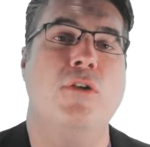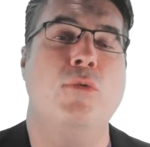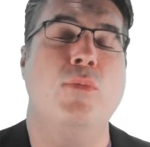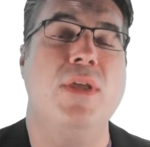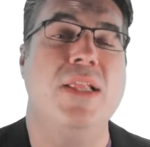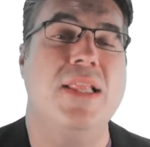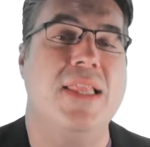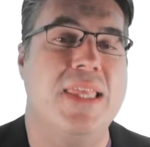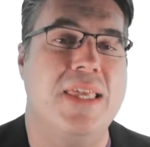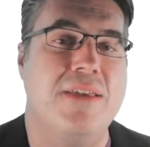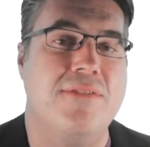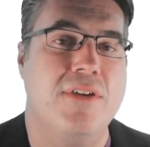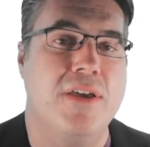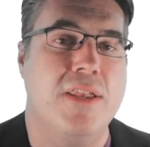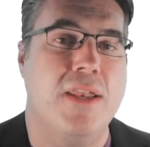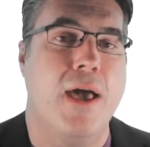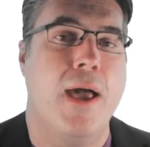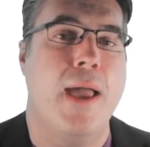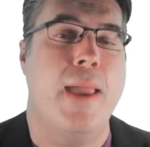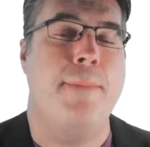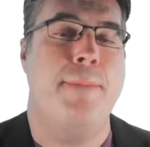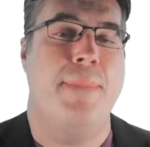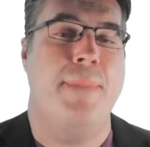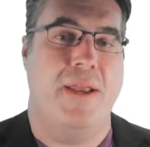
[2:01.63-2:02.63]
we leave it
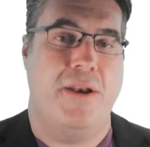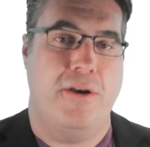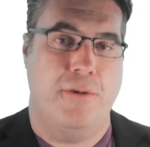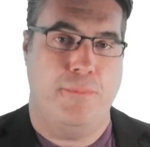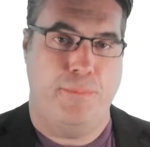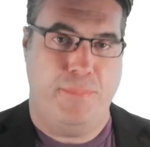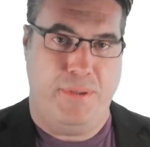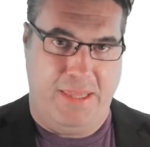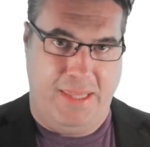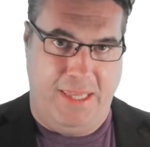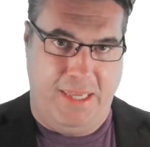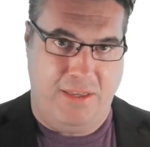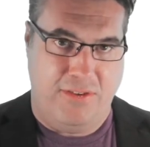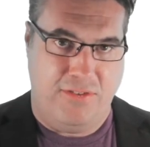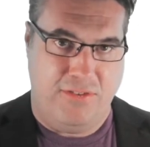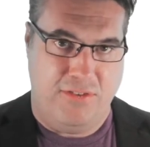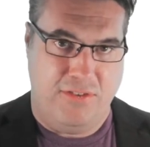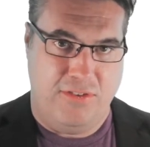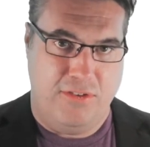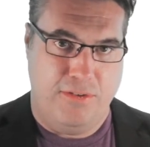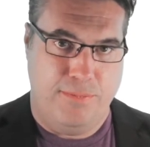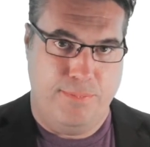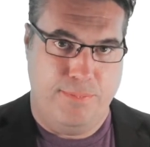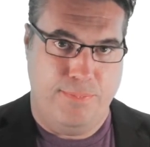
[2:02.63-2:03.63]
a better
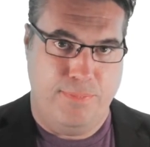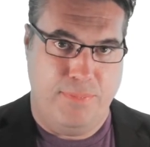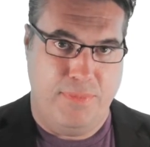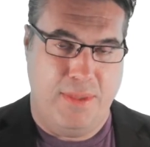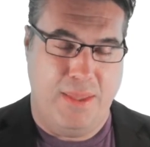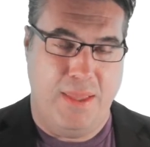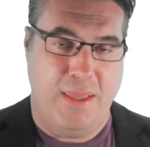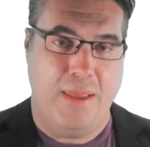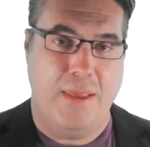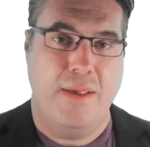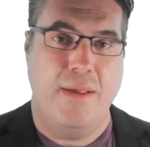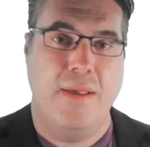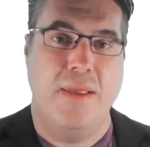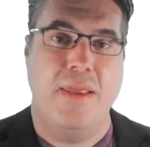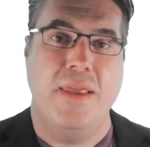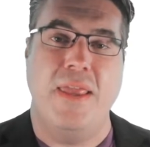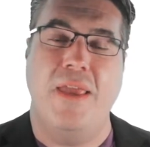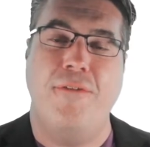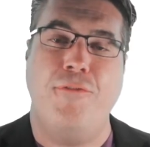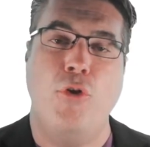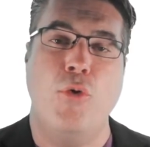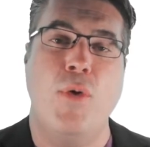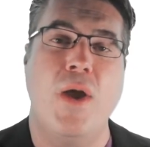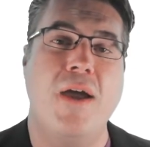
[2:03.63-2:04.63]
place?
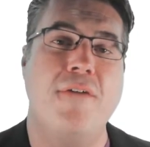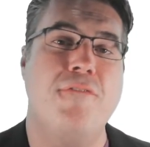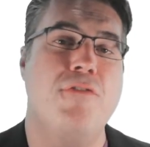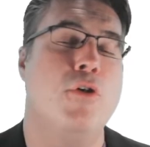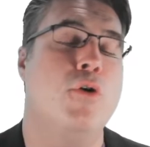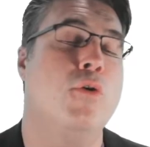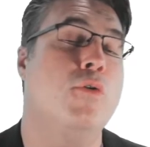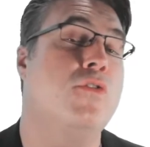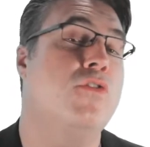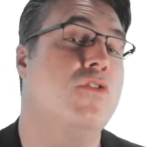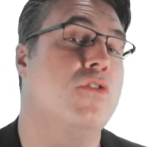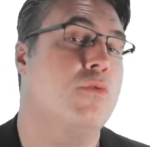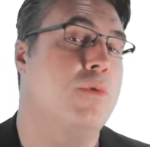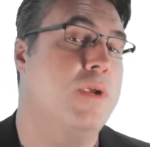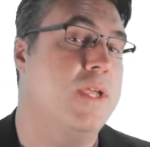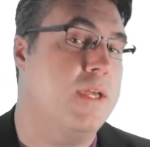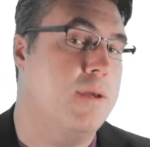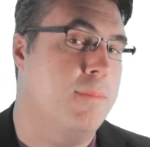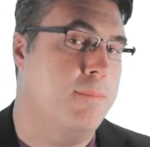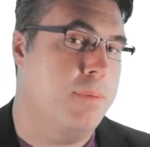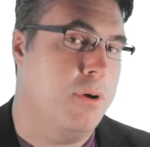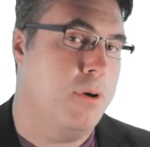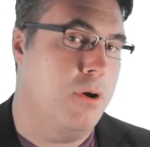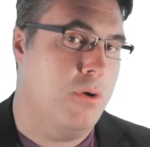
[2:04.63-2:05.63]
If you have those three
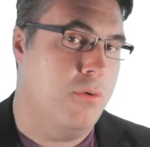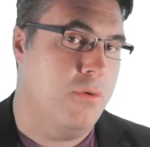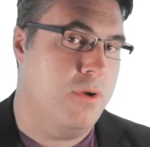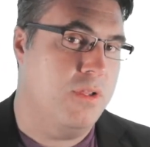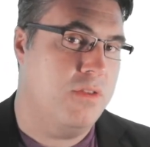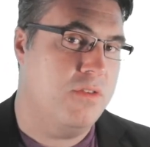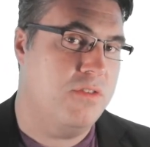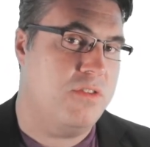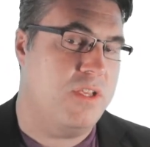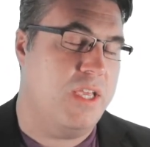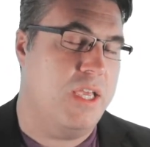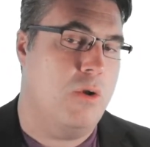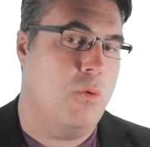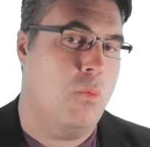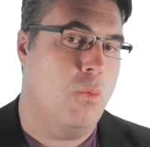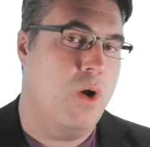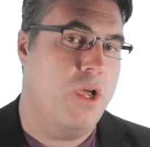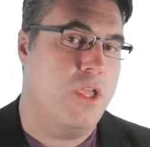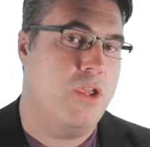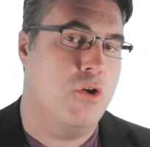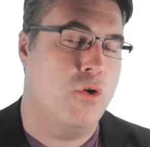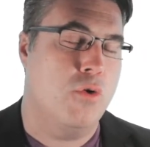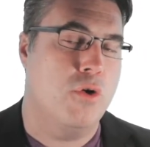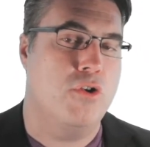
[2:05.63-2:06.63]
components in
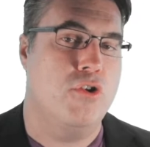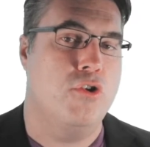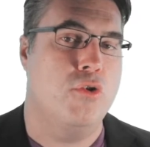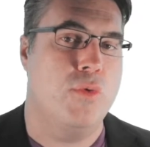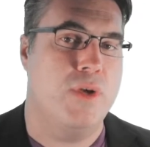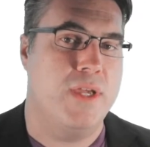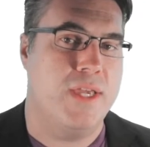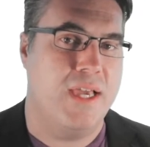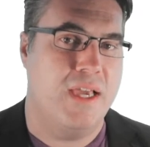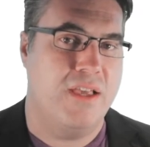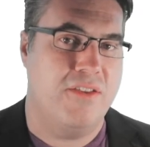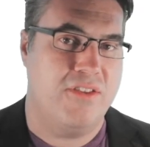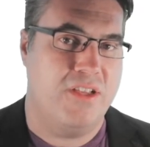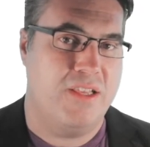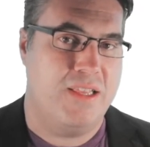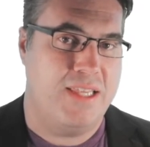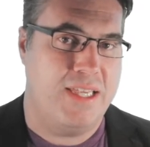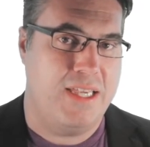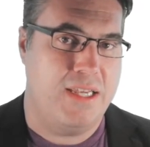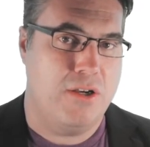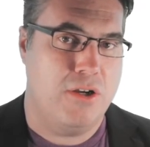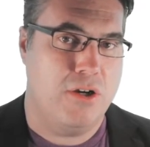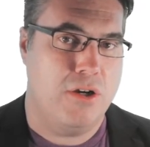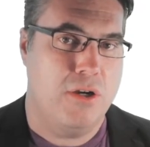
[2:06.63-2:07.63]
what you're doing as a
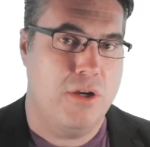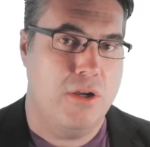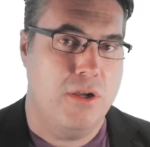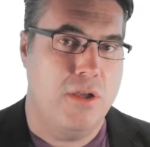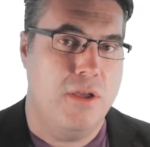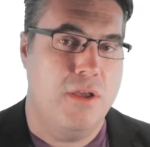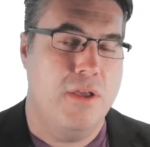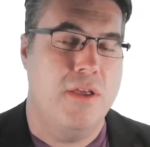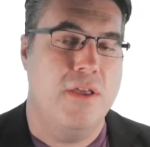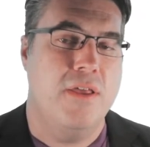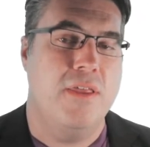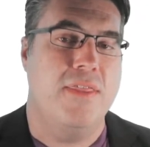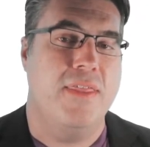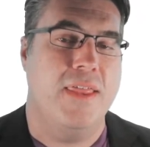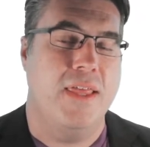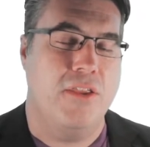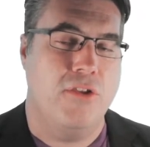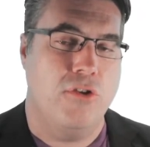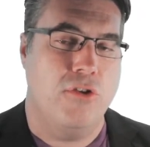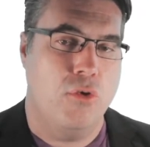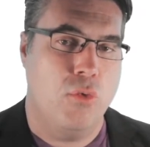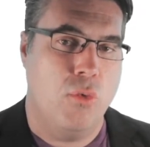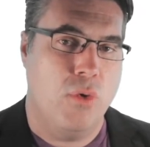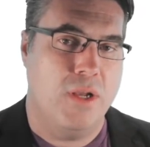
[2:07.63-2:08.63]
leader,
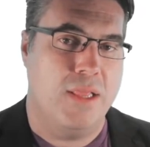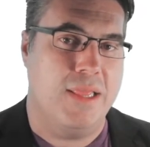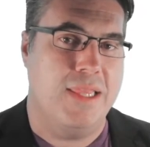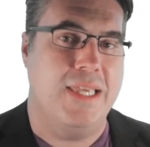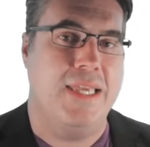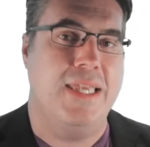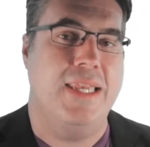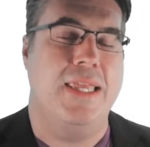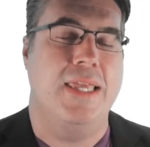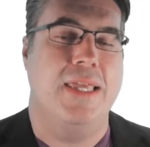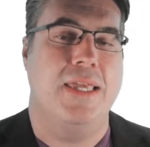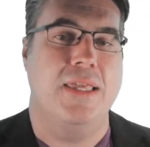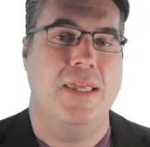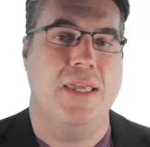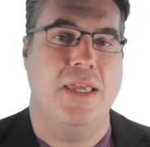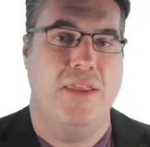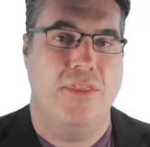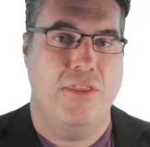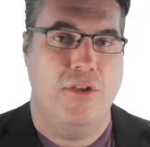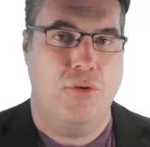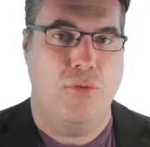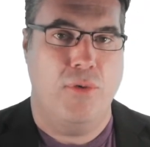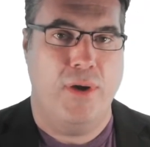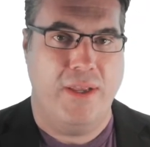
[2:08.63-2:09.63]
then you are leading in
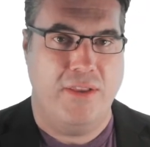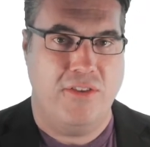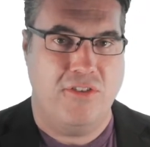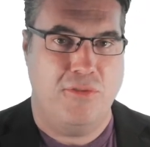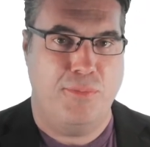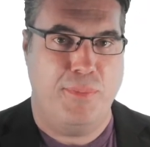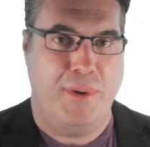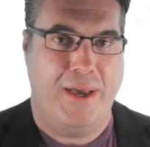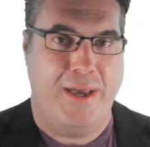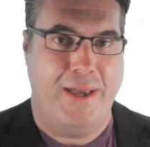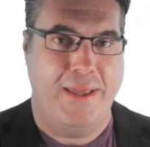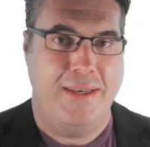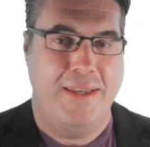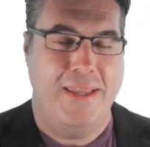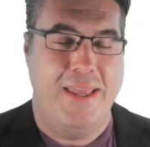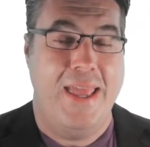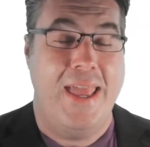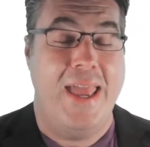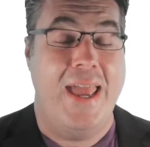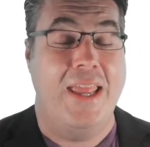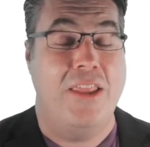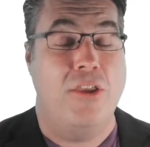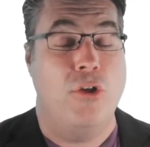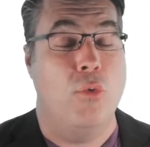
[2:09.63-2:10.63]
the right spot.
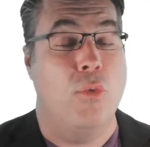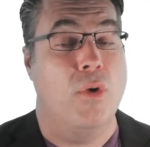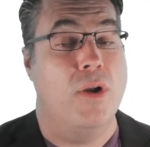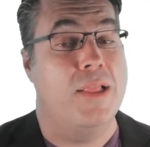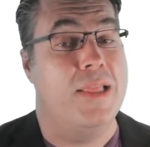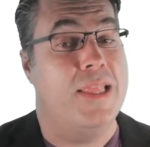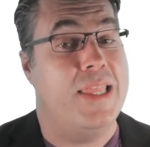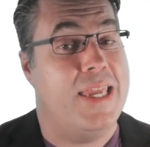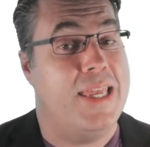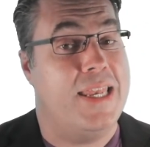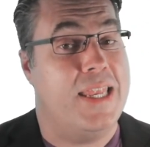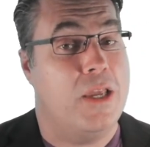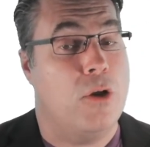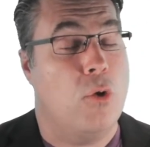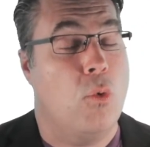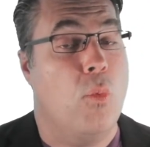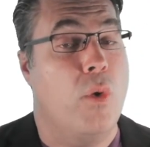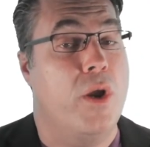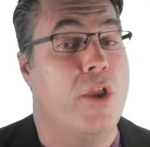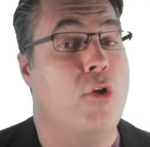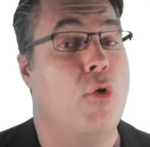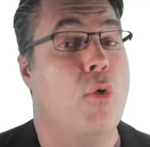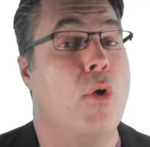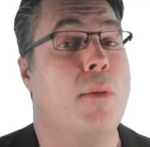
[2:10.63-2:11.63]
And you are leading
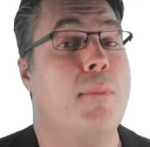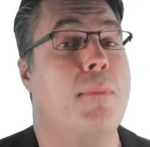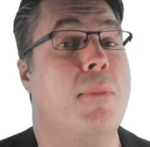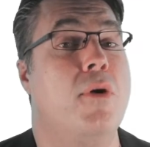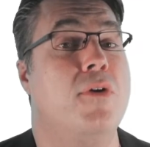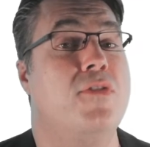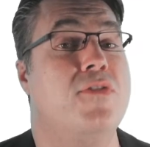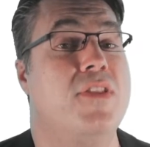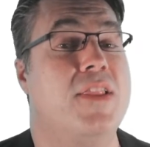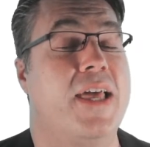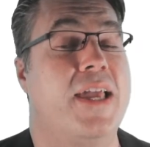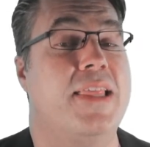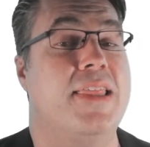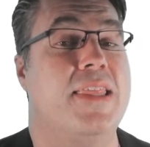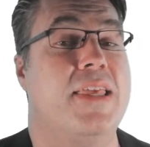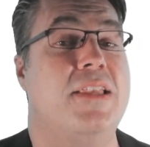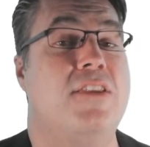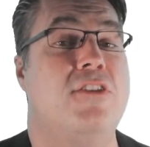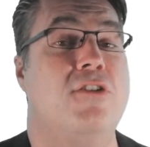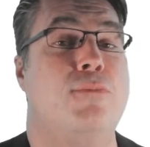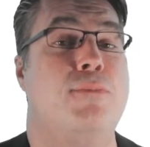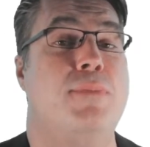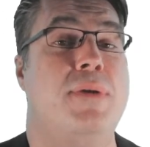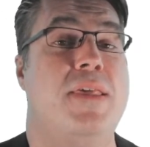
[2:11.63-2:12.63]
where you are most likely
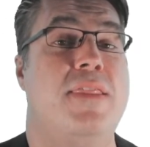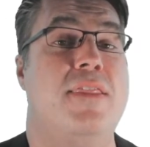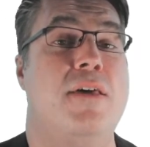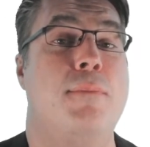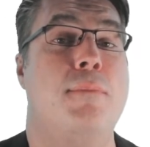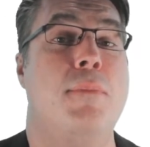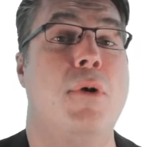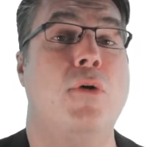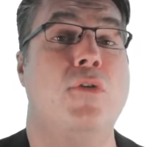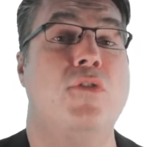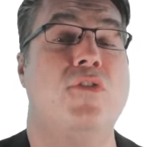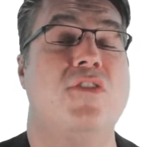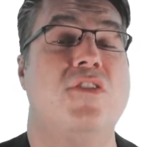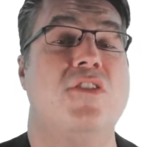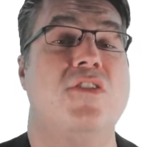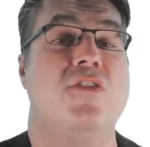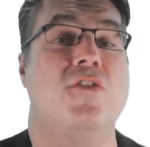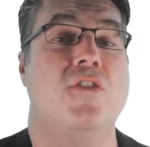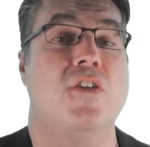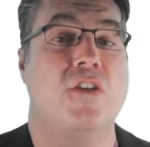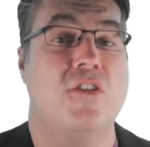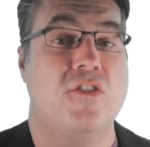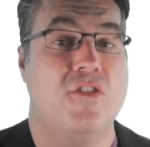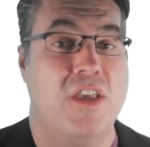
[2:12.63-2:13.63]
to be the most
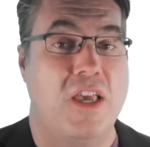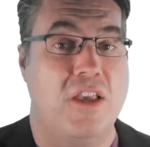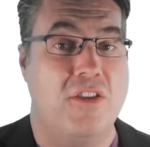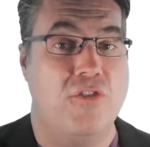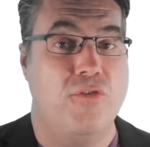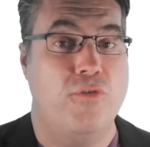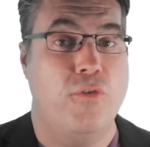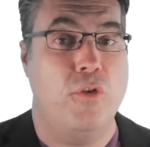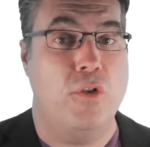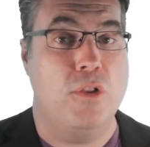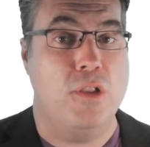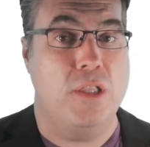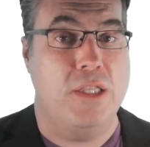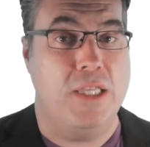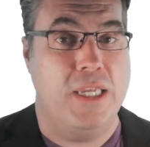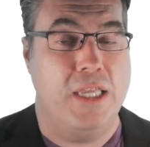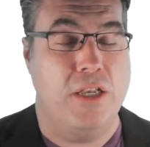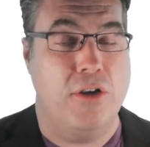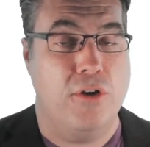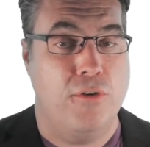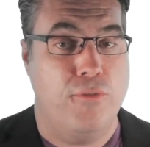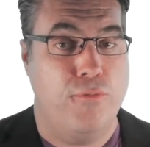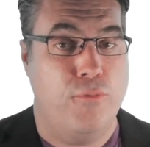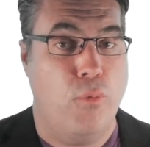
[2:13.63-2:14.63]
successful
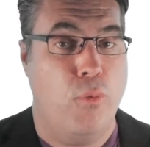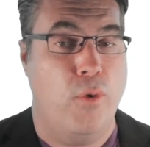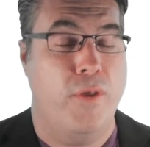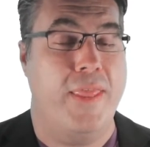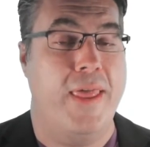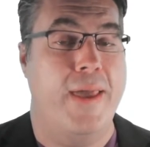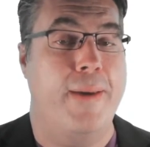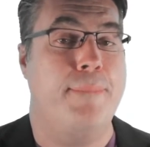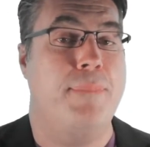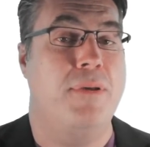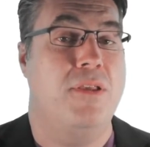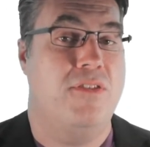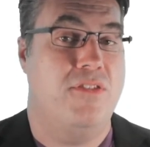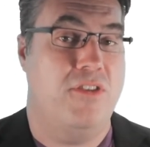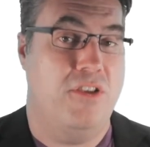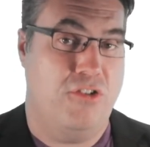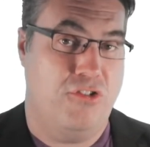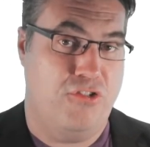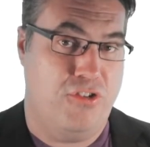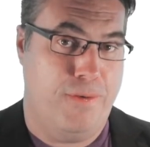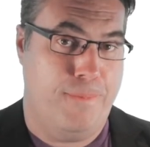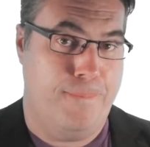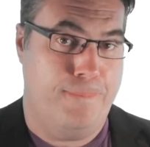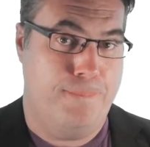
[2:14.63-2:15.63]
leader for that position.